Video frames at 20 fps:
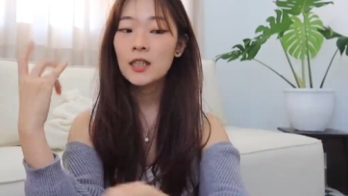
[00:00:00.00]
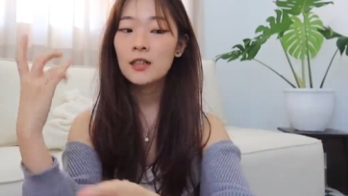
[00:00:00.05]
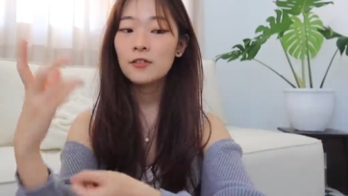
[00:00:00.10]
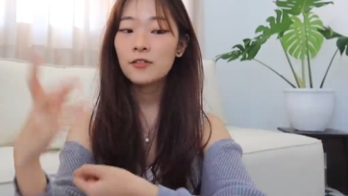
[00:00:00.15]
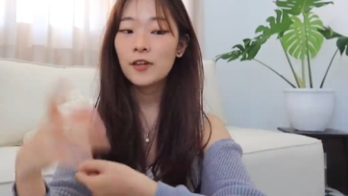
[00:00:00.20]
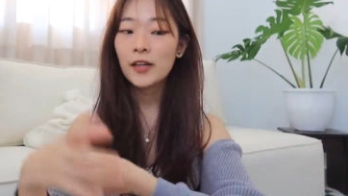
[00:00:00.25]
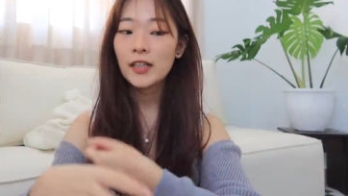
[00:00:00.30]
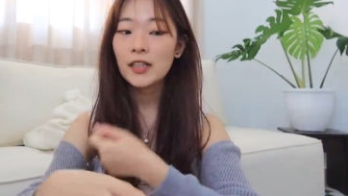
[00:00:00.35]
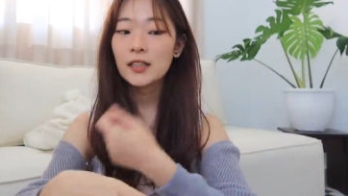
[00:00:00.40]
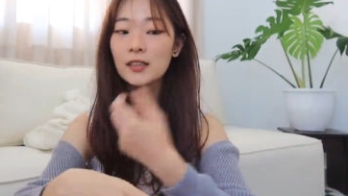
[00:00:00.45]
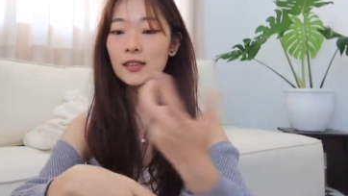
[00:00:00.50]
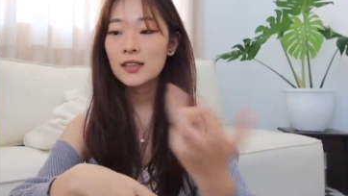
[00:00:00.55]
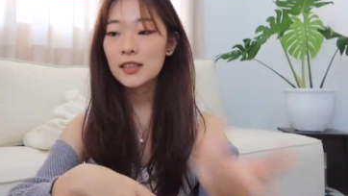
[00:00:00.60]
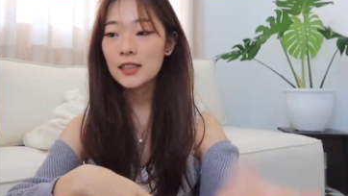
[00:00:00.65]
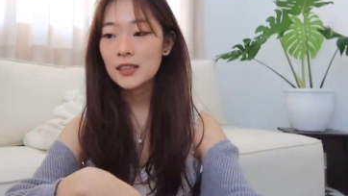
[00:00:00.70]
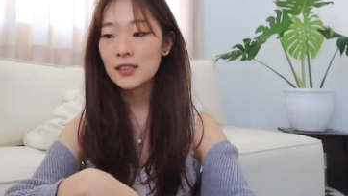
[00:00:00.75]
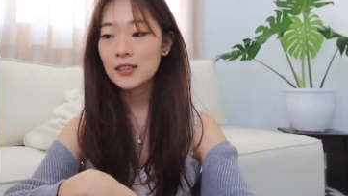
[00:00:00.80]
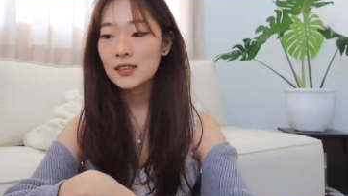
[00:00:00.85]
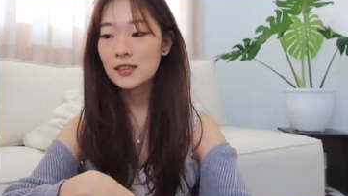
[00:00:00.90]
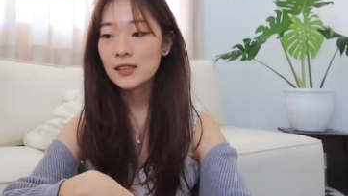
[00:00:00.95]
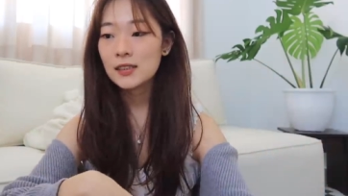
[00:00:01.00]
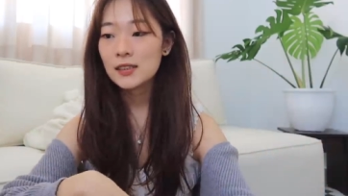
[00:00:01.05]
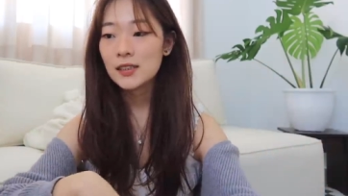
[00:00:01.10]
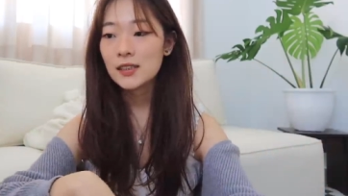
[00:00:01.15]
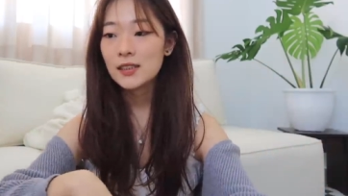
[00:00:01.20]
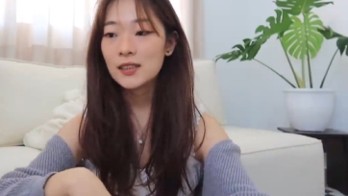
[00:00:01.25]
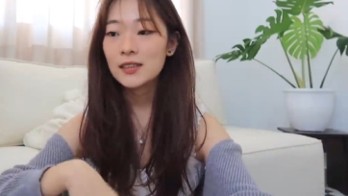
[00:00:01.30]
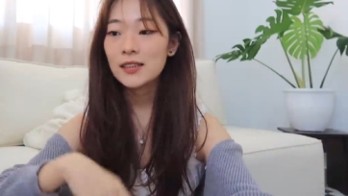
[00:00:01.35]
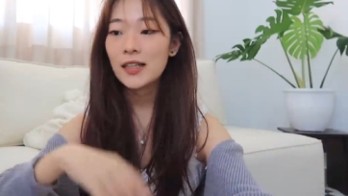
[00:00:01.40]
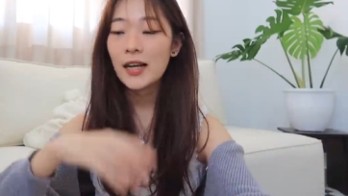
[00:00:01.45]
finding things
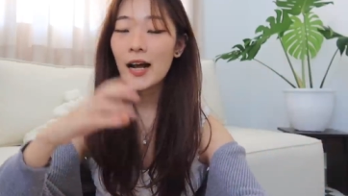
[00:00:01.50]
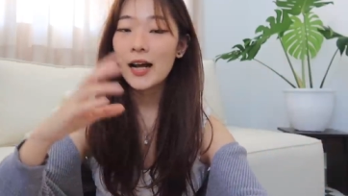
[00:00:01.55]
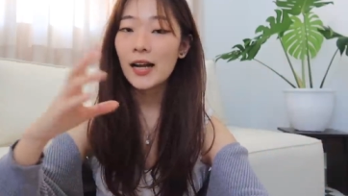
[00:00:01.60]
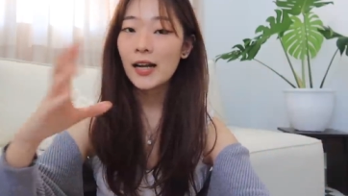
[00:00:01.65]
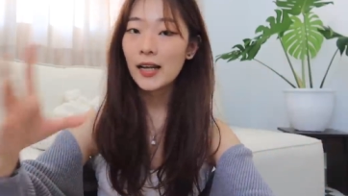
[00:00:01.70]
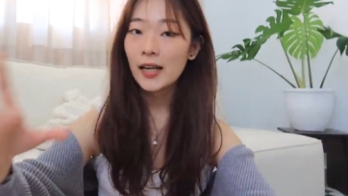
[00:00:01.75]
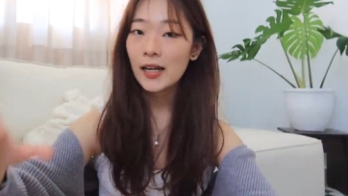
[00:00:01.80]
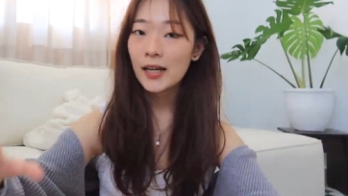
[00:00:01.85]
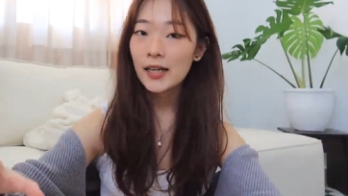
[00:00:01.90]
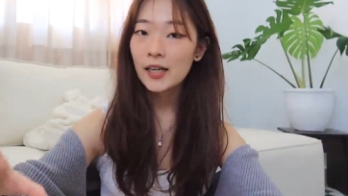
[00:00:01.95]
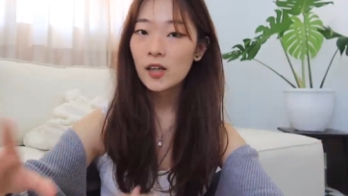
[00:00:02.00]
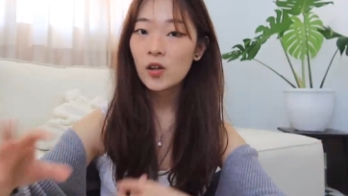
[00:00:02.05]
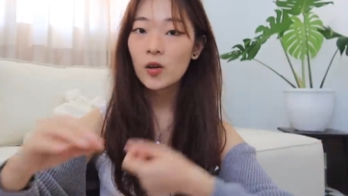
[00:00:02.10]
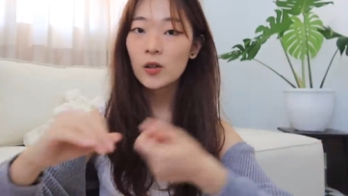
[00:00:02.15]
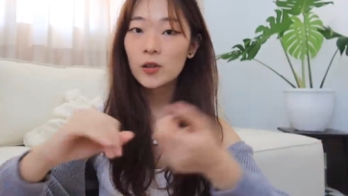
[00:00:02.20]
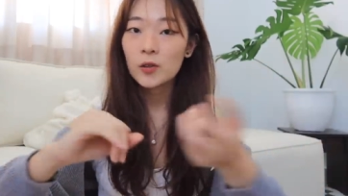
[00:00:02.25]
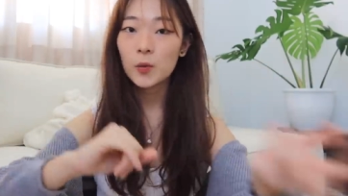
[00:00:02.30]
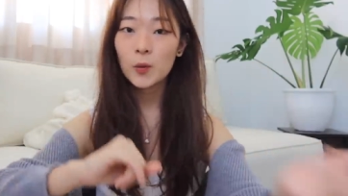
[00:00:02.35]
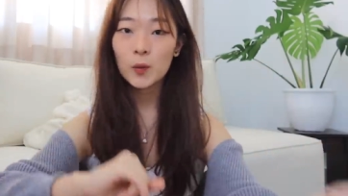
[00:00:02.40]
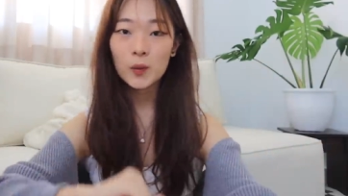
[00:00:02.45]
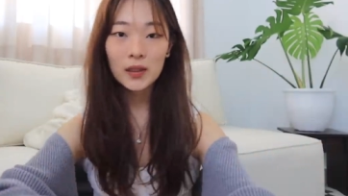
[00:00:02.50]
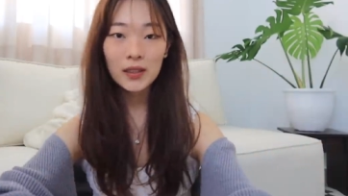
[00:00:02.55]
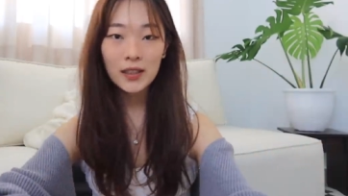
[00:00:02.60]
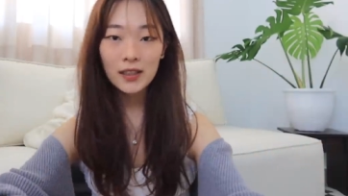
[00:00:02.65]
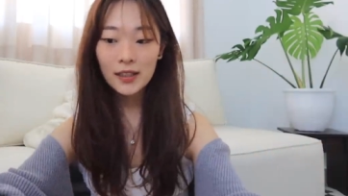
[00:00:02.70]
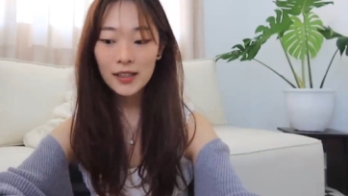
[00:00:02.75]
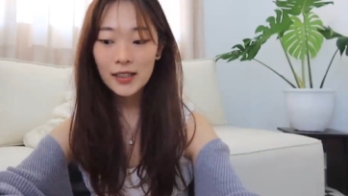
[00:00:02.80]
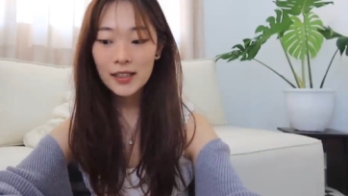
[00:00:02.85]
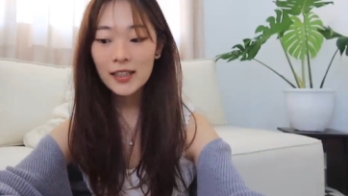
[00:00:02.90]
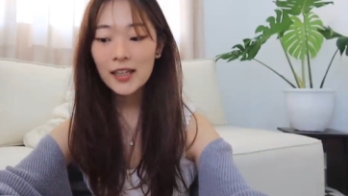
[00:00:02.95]
that I like or don't
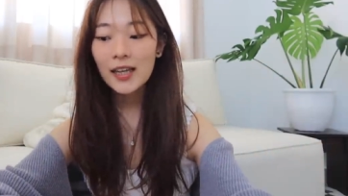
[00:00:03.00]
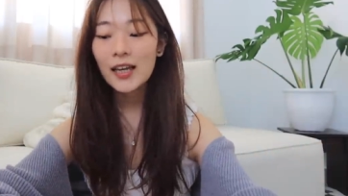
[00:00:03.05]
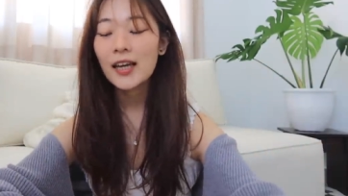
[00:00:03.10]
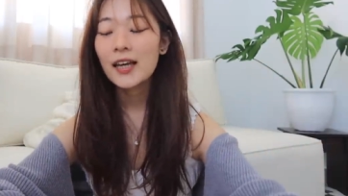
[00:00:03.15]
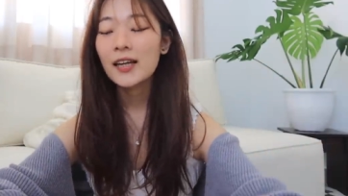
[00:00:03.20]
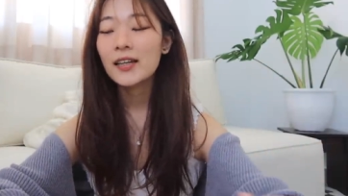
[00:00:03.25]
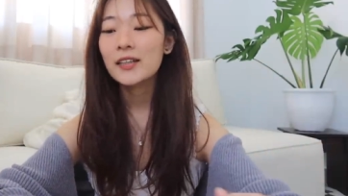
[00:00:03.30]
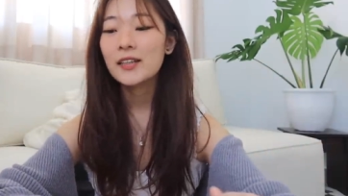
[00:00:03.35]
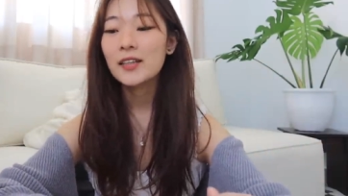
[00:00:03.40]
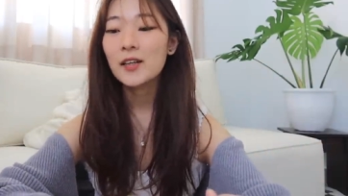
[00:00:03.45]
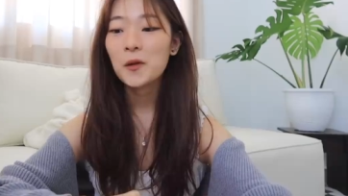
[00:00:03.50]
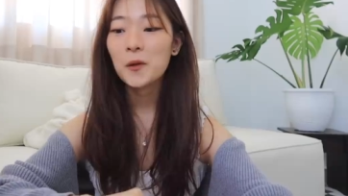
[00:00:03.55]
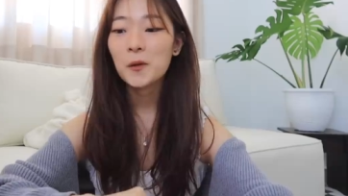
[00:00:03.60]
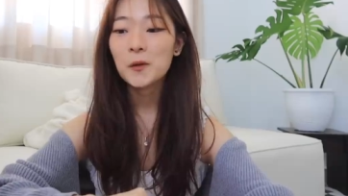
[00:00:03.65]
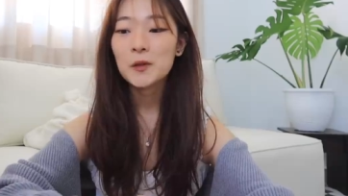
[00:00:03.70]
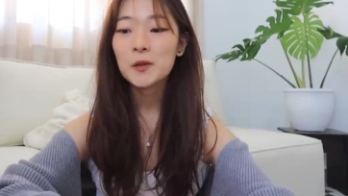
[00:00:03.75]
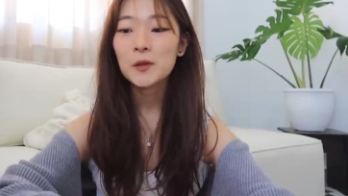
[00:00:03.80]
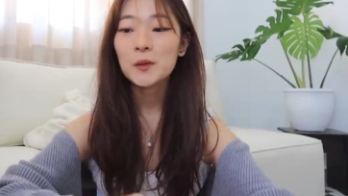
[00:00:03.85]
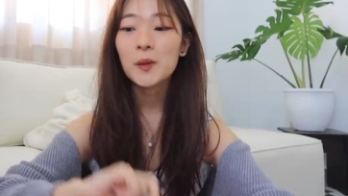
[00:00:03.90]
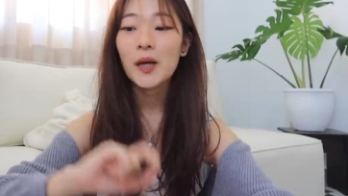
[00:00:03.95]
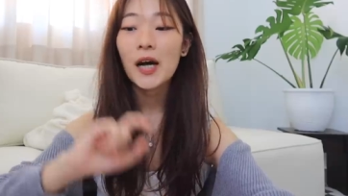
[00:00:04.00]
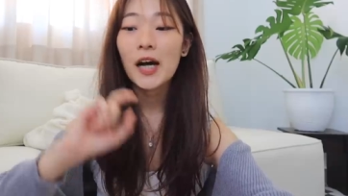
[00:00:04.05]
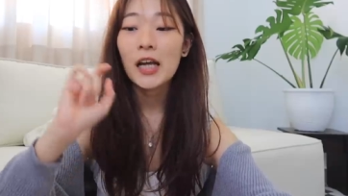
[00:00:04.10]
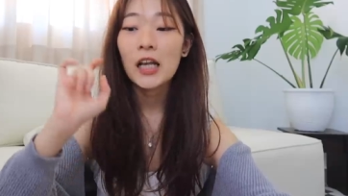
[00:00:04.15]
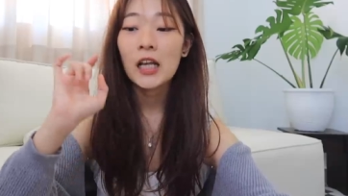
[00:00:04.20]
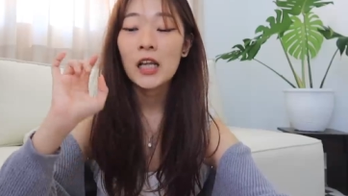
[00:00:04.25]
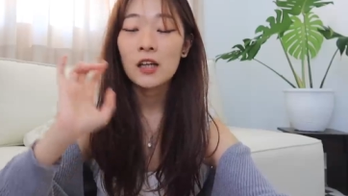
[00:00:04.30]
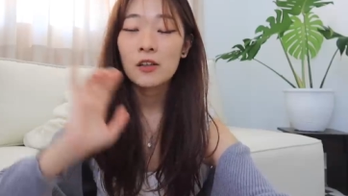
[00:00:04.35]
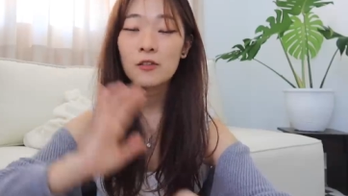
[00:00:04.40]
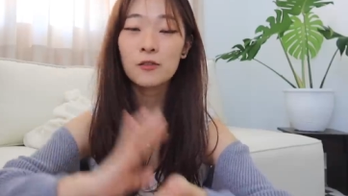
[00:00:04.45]
like and also I
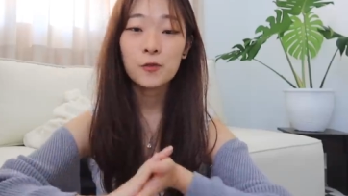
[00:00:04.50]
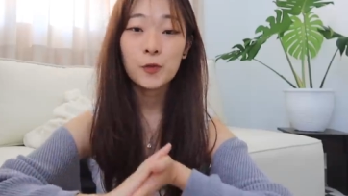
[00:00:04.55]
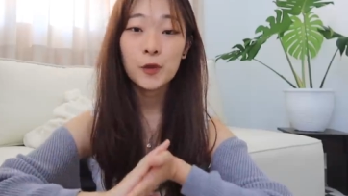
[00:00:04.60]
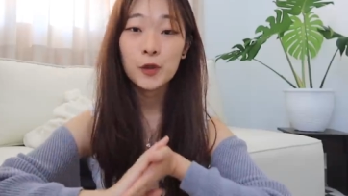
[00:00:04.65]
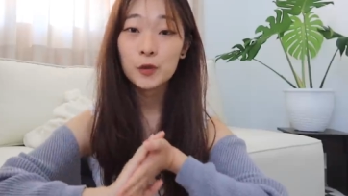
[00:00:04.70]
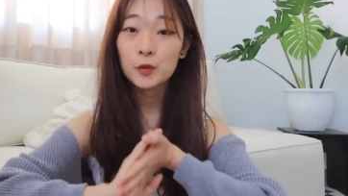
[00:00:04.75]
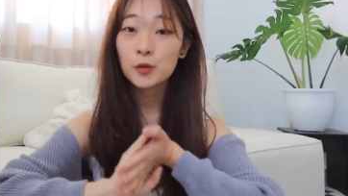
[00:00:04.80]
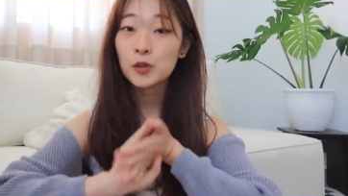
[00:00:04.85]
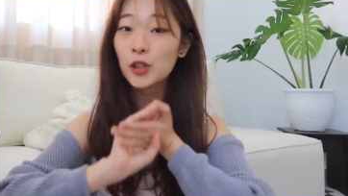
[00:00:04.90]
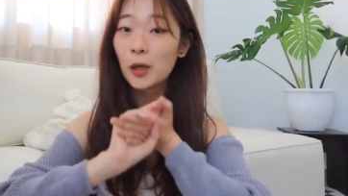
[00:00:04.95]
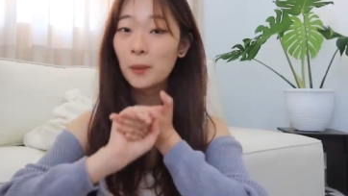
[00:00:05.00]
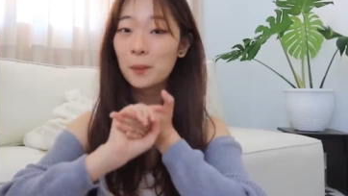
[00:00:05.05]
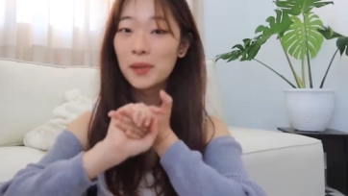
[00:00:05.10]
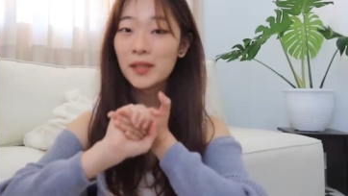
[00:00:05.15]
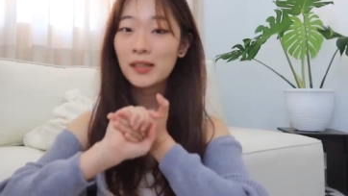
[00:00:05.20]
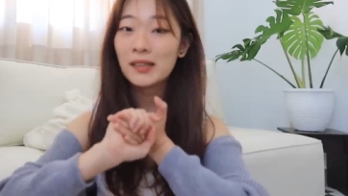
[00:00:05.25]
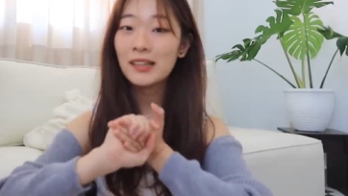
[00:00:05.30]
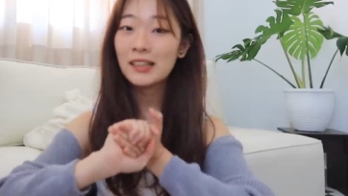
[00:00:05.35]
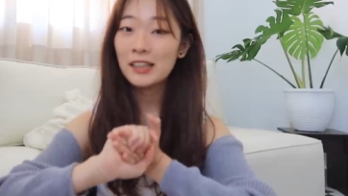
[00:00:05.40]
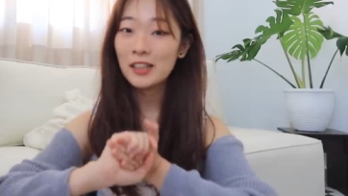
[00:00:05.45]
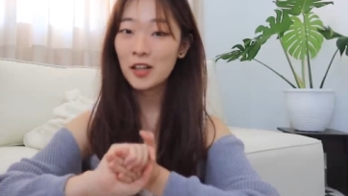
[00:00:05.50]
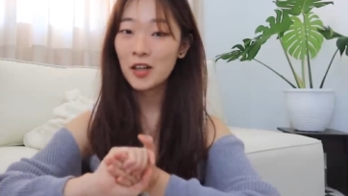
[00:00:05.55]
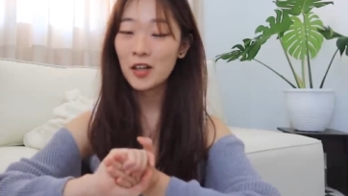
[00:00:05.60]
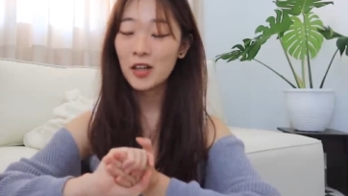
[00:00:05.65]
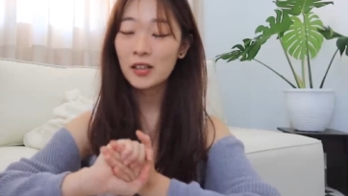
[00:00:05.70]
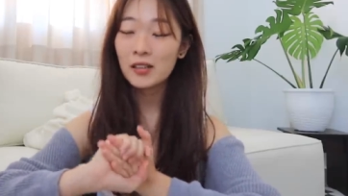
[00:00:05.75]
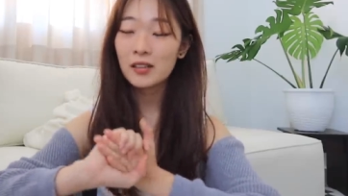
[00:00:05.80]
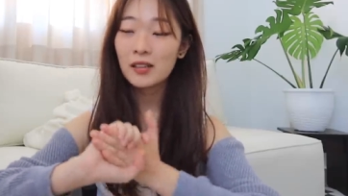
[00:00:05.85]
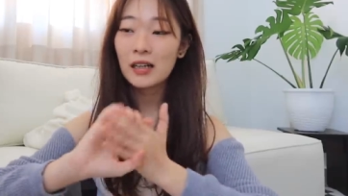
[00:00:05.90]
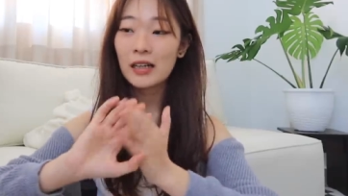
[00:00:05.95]
love window shopping a
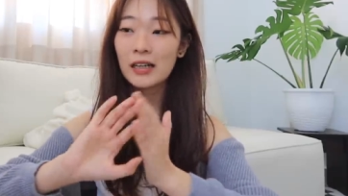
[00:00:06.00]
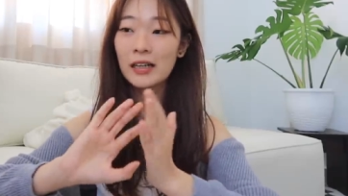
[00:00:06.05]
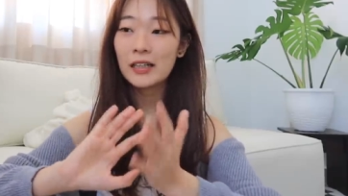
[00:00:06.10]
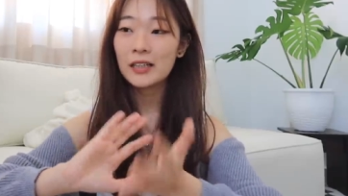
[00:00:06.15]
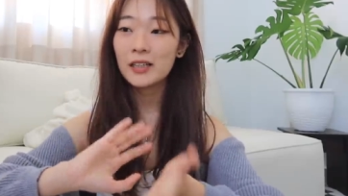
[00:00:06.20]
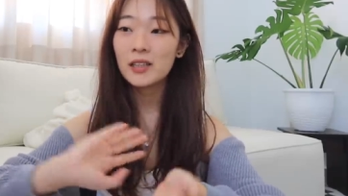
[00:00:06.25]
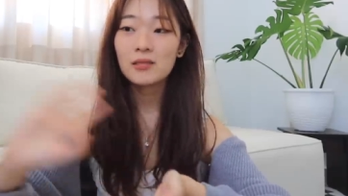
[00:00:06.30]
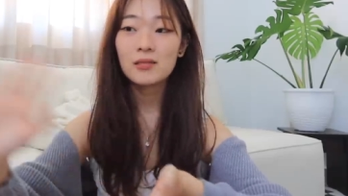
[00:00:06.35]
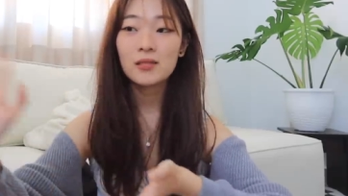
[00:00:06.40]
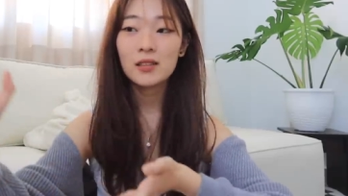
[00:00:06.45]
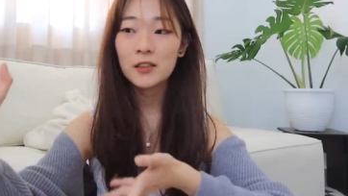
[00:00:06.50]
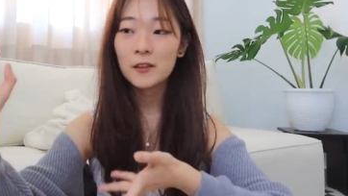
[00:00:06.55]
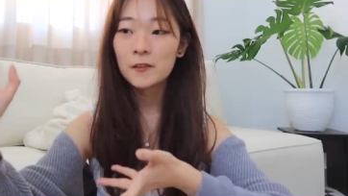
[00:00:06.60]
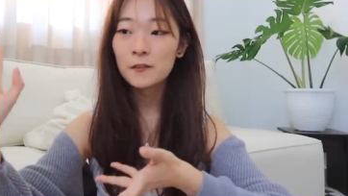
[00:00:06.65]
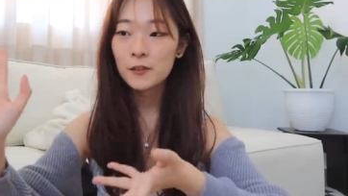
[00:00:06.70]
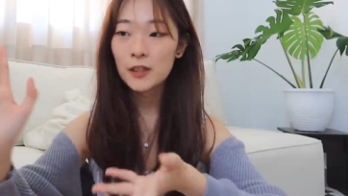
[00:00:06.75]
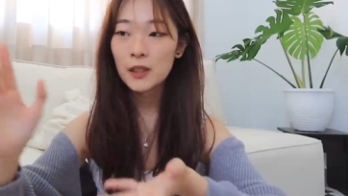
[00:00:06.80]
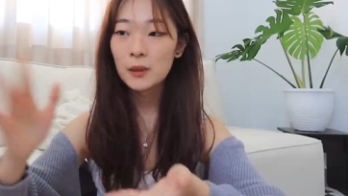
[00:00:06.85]
lot. I love